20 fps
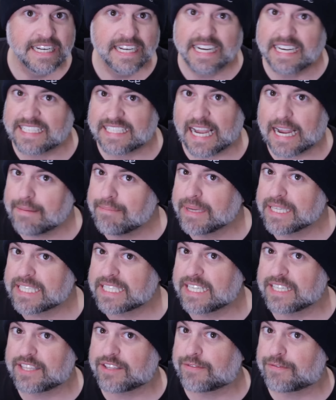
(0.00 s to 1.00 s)
Because I
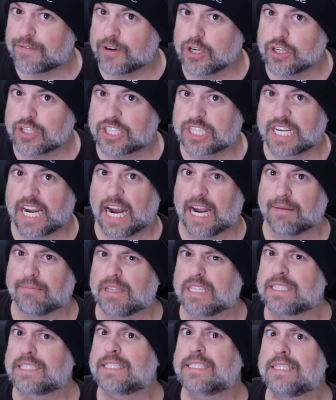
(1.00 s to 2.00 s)
missed it the first time.
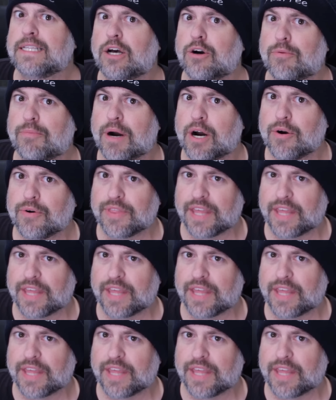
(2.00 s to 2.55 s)
Let's slow-mo